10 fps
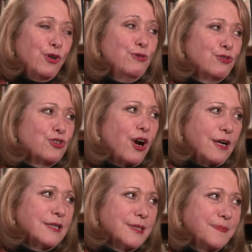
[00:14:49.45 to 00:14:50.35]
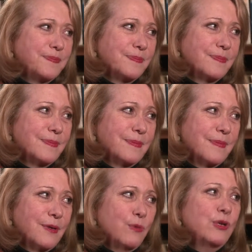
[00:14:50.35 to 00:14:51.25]
you start
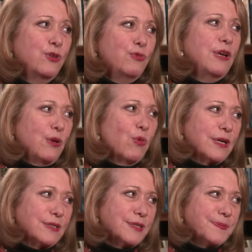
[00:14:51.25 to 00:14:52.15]
what you really want,